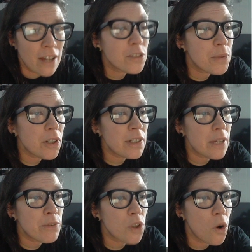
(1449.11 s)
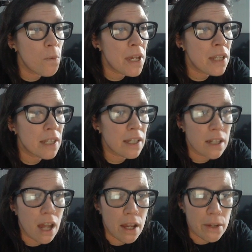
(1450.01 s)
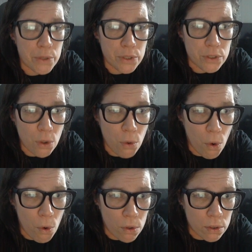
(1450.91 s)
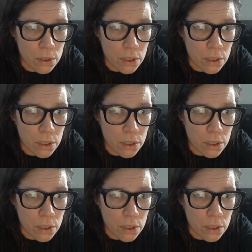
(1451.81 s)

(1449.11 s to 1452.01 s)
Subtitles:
to be honest, I was hoping that I was so old